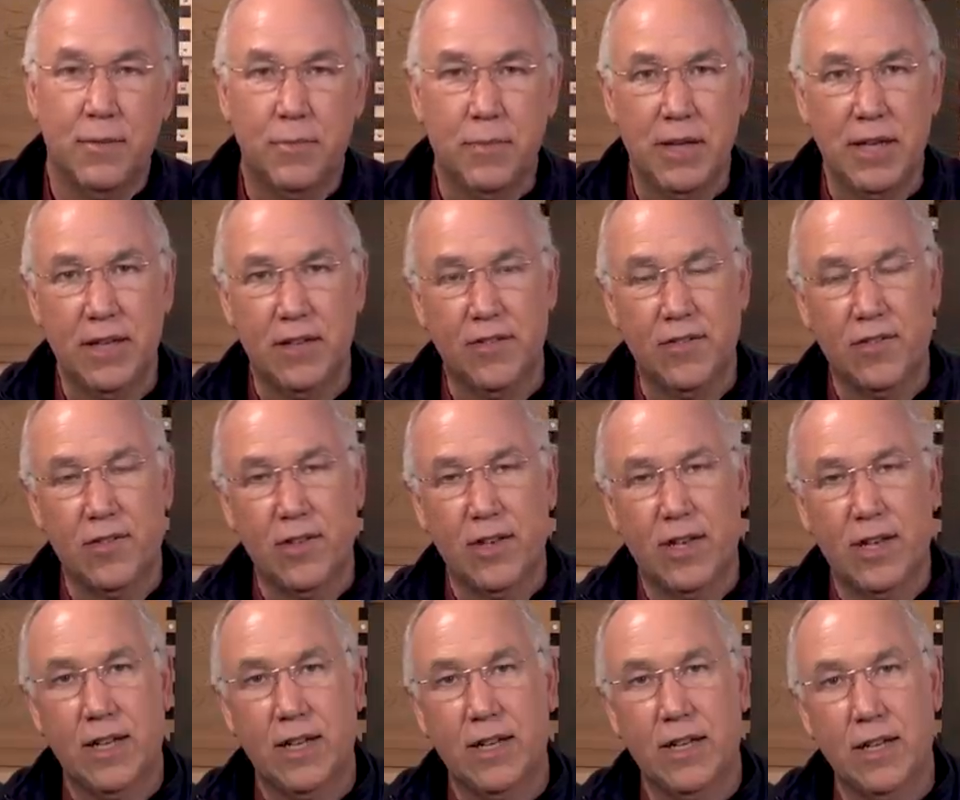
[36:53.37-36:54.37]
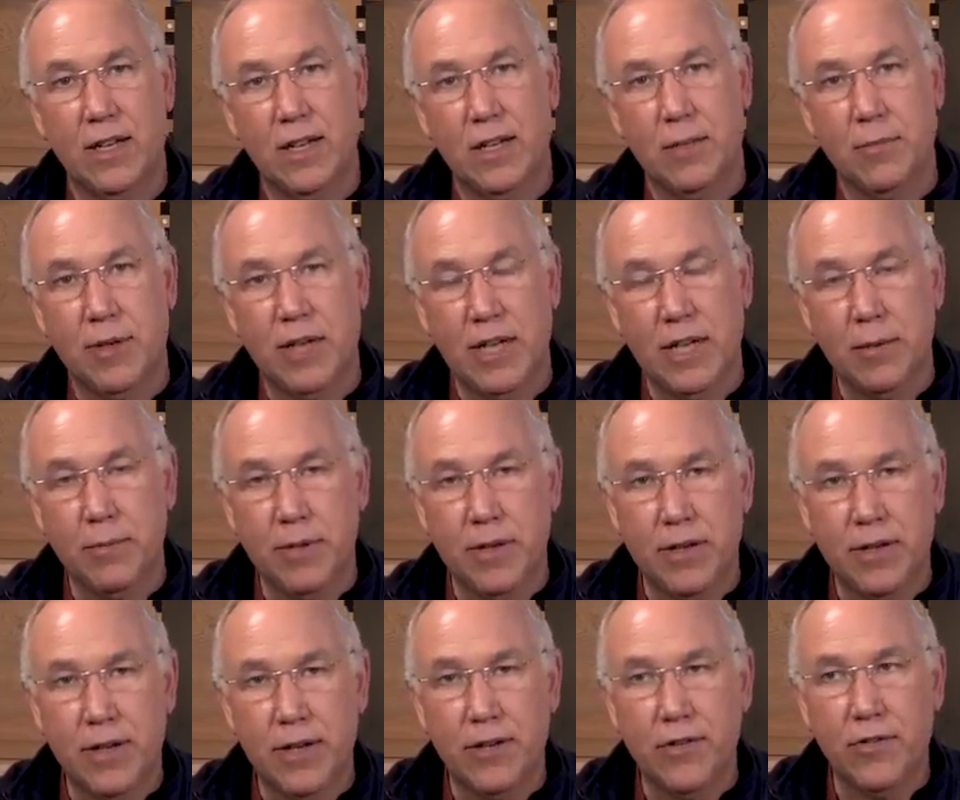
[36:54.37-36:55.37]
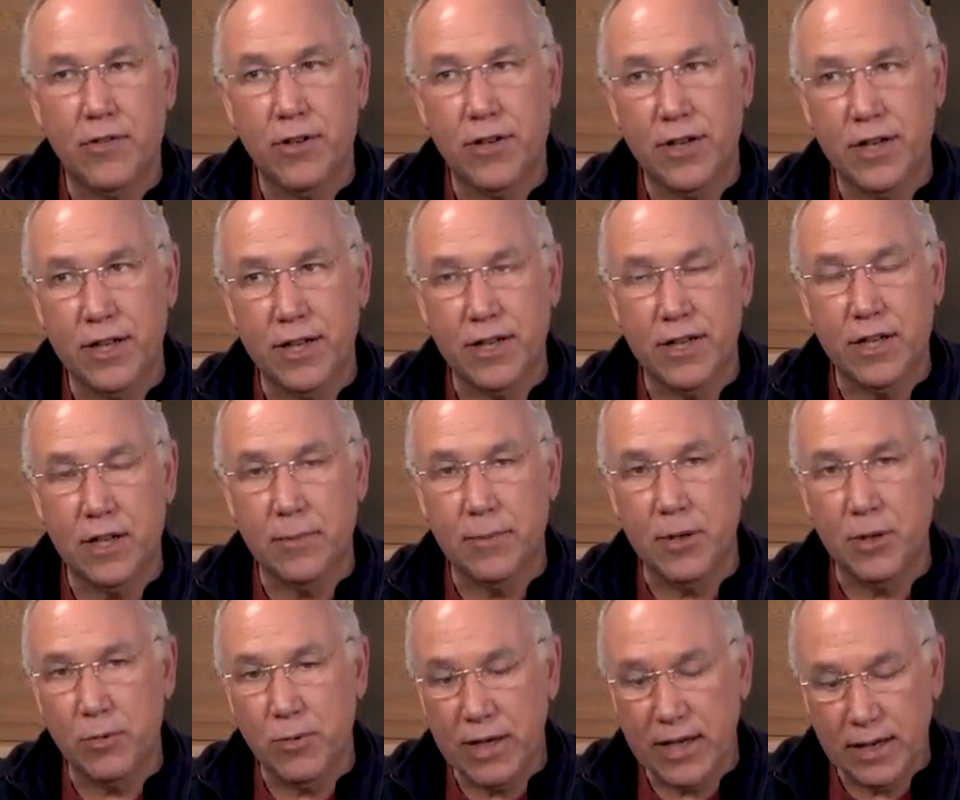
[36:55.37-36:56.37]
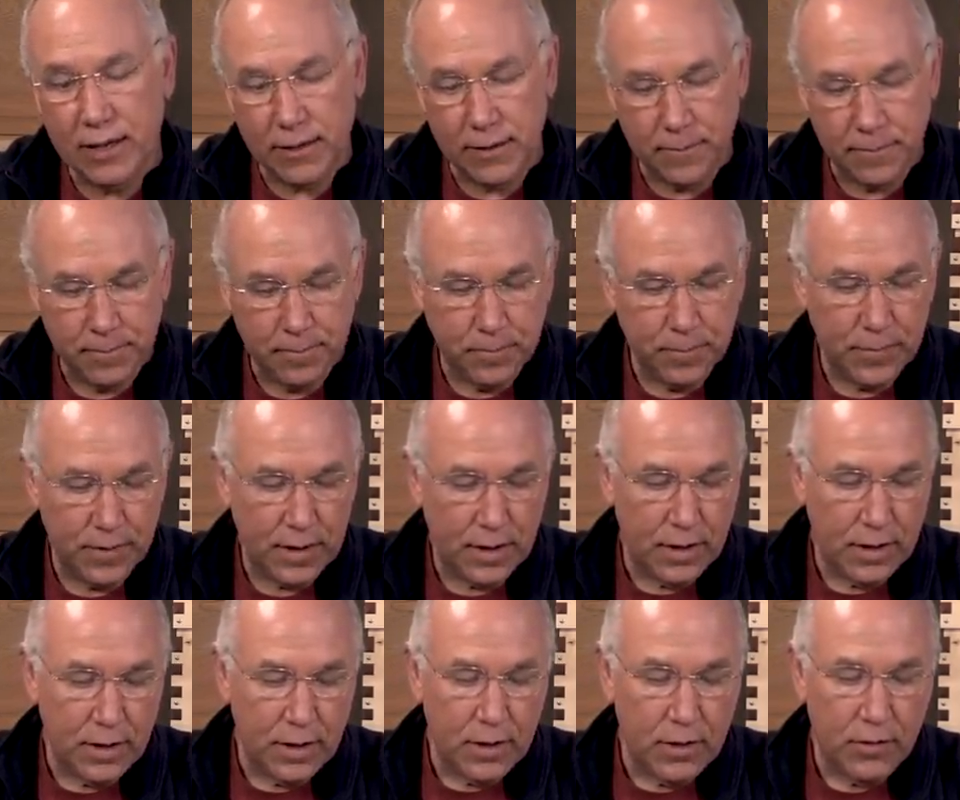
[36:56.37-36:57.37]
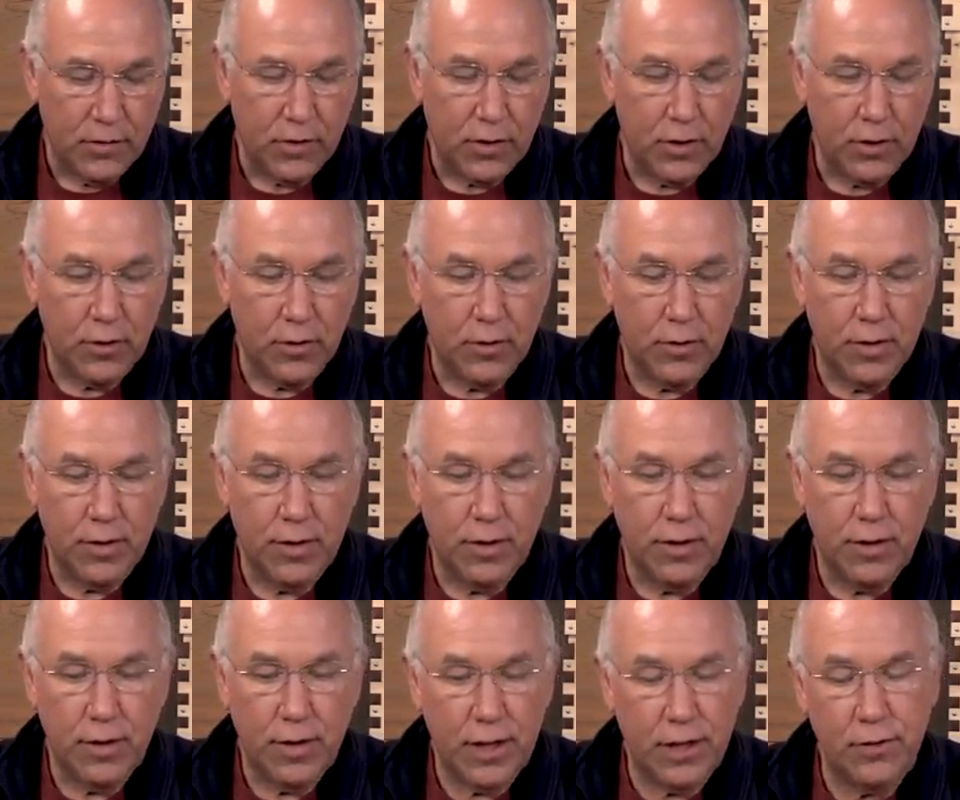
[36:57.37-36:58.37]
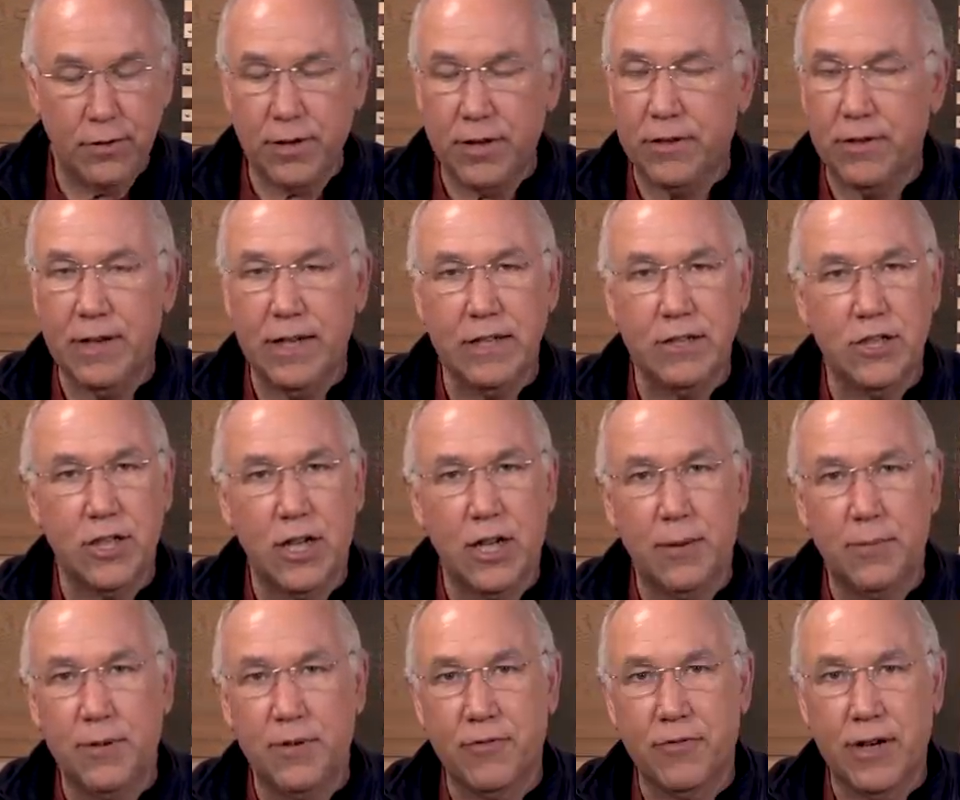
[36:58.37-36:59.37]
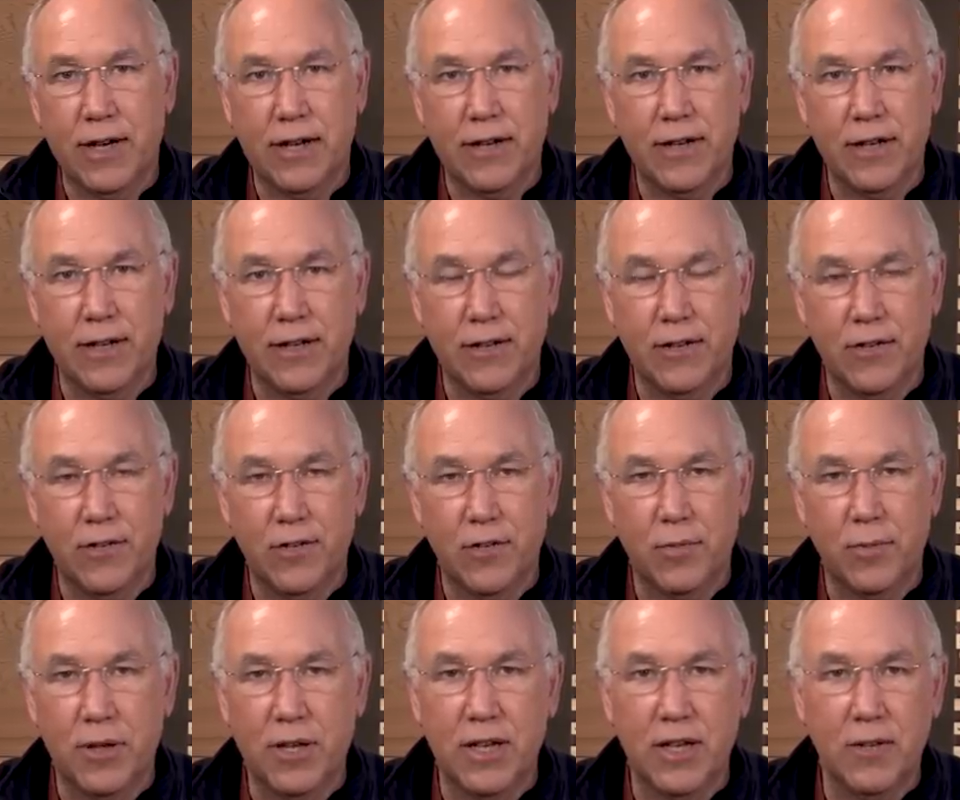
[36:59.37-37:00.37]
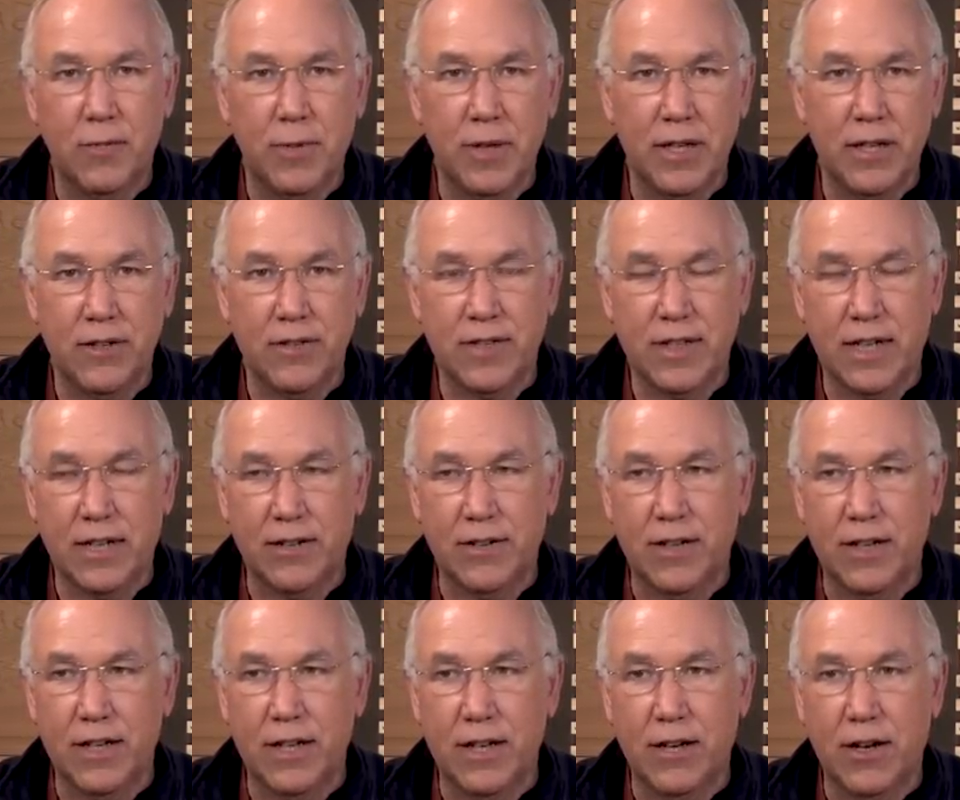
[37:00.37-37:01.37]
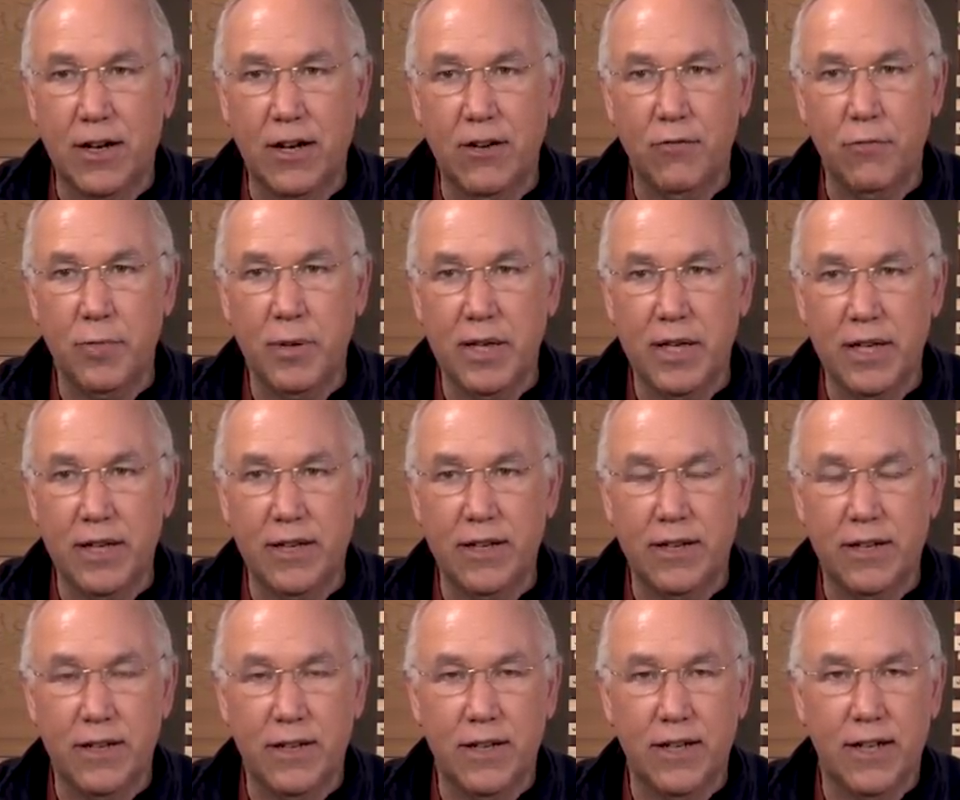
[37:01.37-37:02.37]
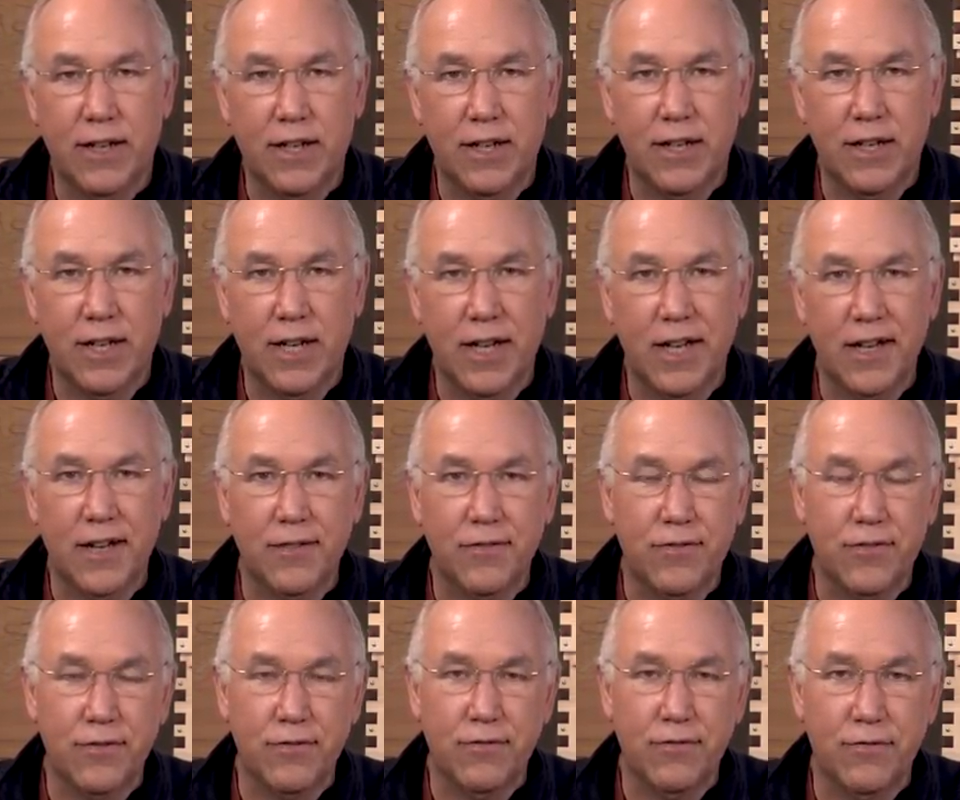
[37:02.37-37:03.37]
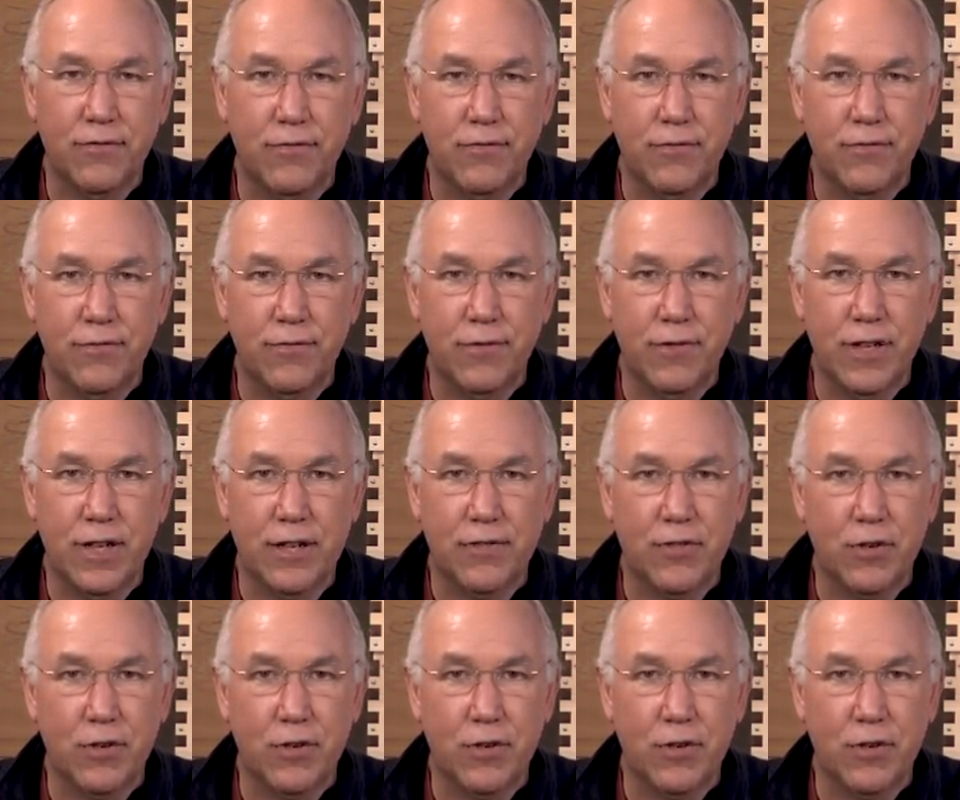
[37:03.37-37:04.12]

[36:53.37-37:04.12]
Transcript: bees uh, in my apiary starting in the coming week. So they do a great job of routing small hive beetles out. Now I've been, uh, I have not